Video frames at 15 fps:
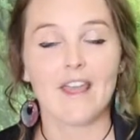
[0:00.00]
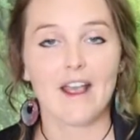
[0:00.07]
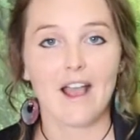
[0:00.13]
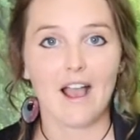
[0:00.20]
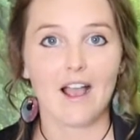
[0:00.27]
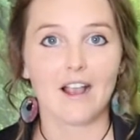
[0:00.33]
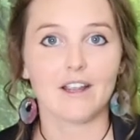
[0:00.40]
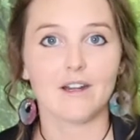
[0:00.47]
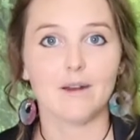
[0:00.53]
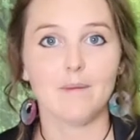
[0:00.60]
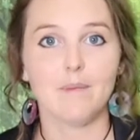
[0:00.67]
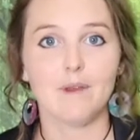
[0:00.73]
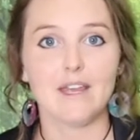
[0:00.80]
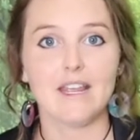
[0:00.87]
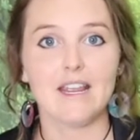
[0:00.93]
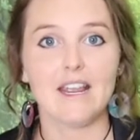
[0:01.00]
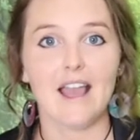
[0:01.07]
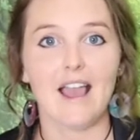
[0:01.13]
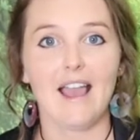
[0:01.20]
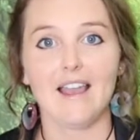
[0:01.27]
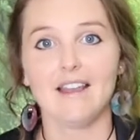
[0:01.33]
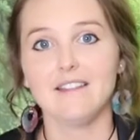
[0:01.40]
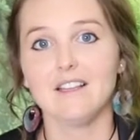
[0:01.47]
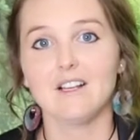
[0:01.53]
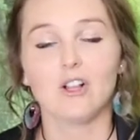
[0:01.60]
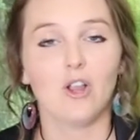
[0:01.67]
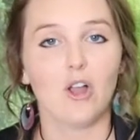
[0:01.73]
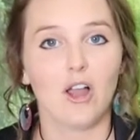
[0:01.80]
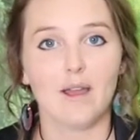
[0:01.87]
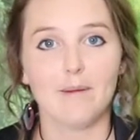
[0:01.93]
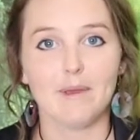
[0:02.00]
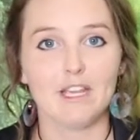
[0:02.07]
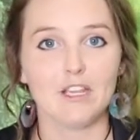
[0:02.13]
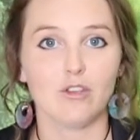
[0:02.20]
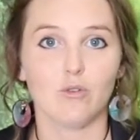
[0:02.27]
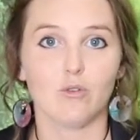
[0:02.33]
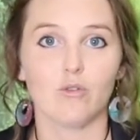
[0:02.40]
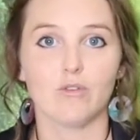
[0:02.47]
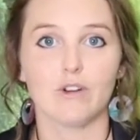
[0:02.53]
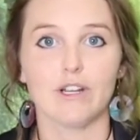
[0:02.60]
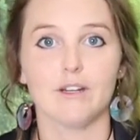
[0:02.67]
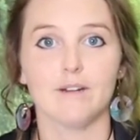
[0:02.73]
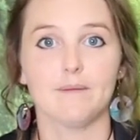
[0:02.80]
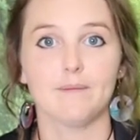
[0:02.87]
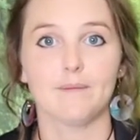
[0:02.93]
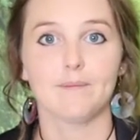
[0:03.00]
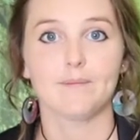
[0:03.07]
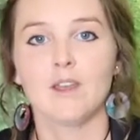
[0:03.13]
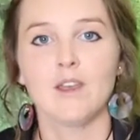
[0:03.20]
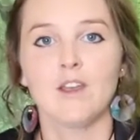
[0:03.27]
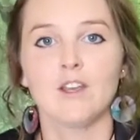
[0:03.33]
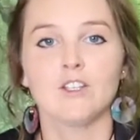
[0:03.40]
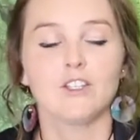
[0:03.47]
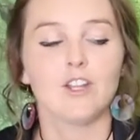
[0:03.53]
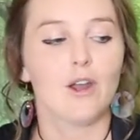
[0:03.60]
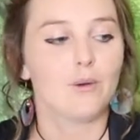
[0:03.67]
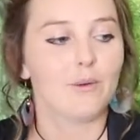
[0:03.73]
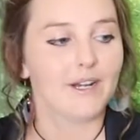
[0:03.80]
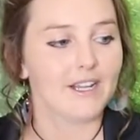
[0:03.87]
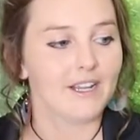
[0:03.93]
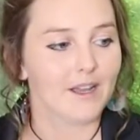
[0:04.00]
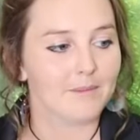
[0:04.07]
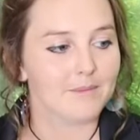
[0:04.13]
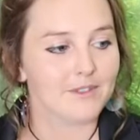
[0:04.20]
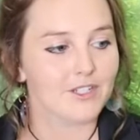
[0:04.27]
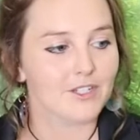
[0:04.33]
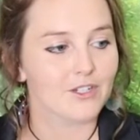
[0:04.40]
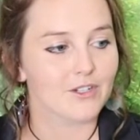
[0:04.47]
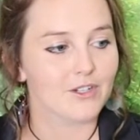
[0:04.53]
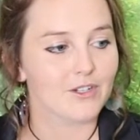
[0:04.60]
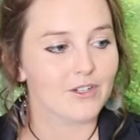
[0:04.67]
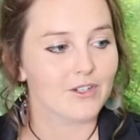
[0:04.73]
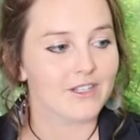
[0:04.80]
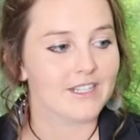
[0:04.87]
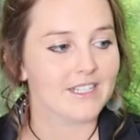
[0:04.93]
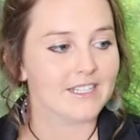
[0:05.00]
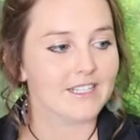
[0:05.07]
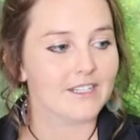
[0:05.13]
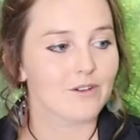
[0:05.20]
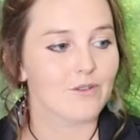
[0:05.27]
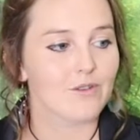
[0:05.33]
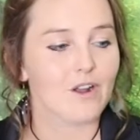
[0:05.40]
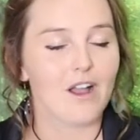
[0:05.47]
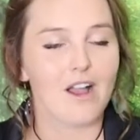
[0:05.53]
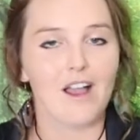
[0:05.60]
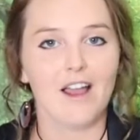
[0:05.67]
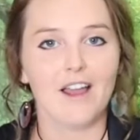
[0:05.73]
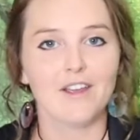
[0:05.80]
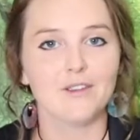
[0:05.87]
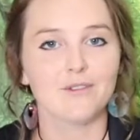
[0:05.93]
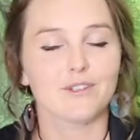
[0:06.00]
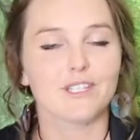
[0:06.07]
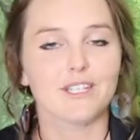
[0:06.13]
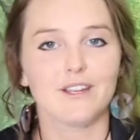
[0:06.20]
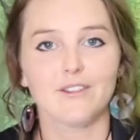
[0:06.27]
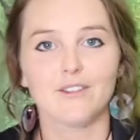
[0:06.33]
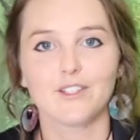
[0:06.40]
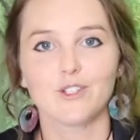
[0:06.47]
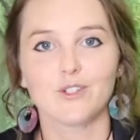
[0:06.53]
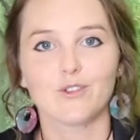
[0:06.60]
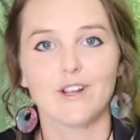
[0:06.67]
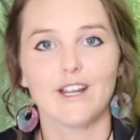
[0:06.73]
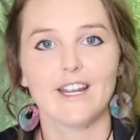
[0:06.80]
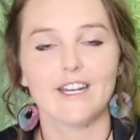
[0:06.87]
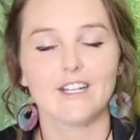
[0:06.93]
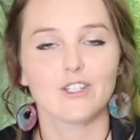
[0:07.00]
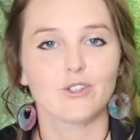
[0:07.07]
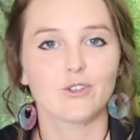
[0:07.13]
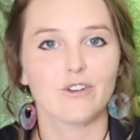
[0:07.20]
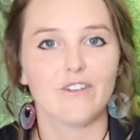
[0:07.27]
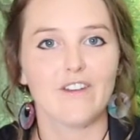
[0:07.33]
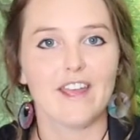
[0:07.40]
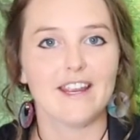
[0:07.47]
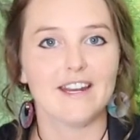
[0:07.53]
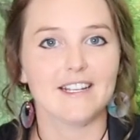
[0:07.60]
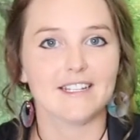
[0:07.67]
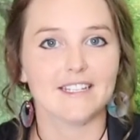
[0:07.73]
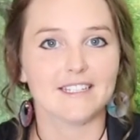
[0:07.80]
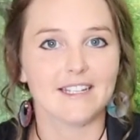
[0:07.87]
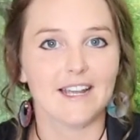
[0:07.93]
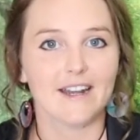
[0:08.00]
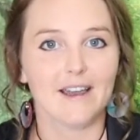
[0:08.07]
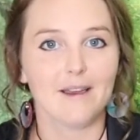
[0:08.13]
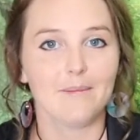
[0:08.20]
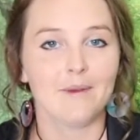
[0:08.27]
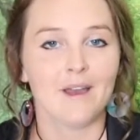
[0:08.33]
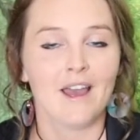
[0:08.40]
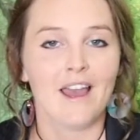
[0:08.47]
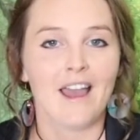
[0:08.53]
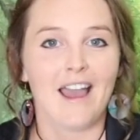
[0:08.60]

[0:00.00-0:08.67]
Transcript: they are going to be and the climate you're in. So when it comes to this little guy, you'll see on the screen it's sort of heating setup.